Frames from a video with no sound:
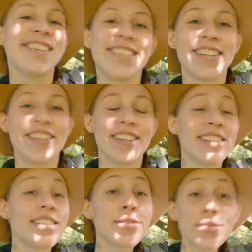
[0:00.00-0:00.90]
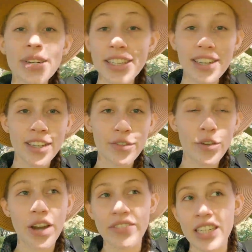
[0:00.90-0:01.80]
So this is really good if
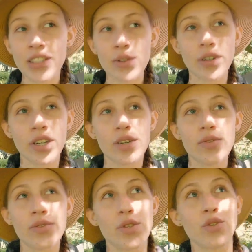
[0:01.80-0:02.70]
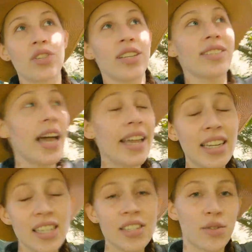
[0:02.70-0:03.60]
you have any sort of social
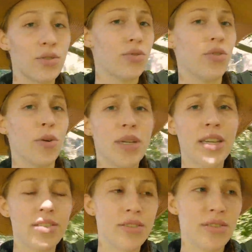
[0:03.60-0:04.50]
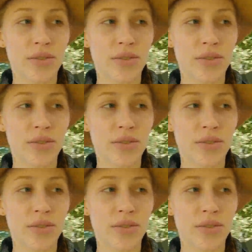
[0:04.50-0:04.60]
anxieties, social phobias,